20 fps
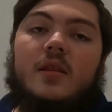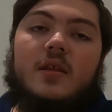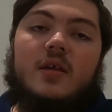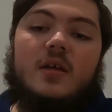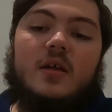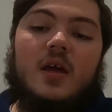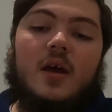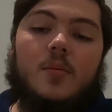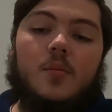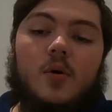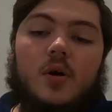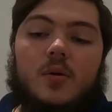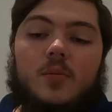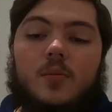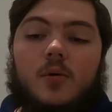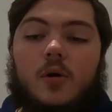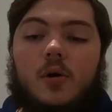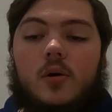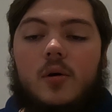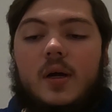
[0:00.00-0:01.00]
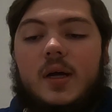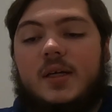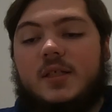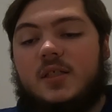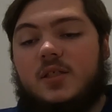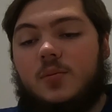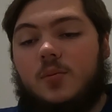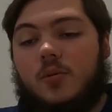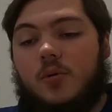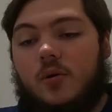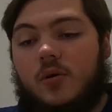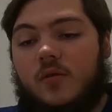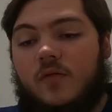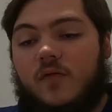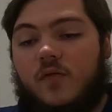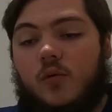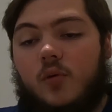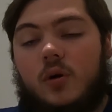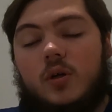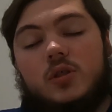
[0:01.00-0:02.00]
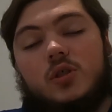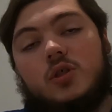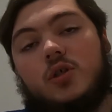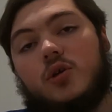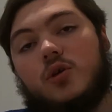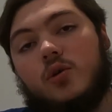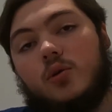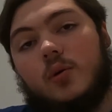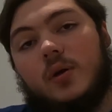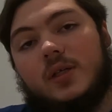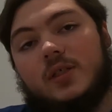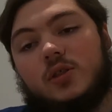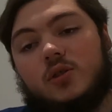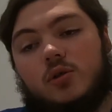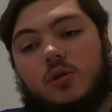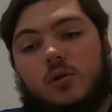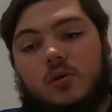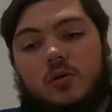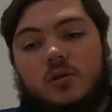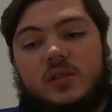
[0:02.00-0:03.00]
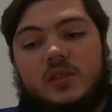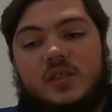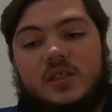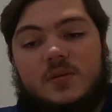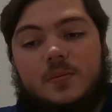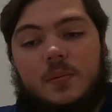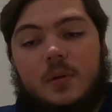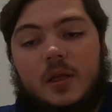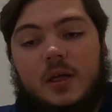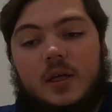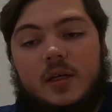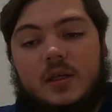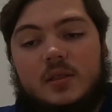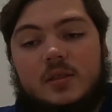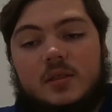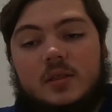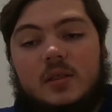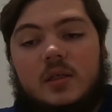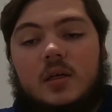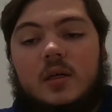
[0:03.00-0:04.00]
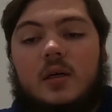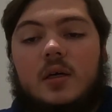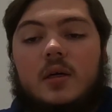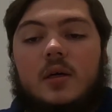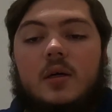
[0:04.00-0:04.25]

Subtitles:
The M1 Pro has support for 2 external displays